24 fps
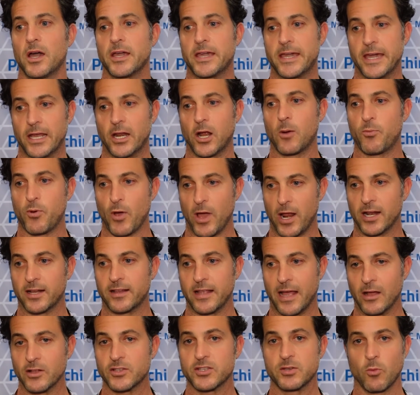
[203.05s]
get our product
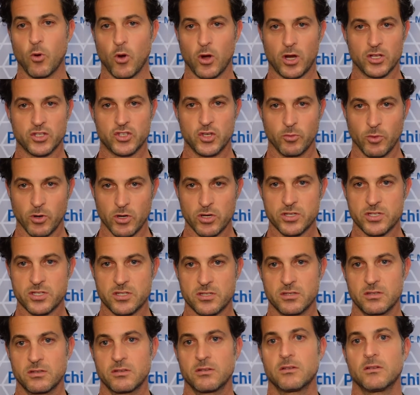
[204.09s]
out to more consumers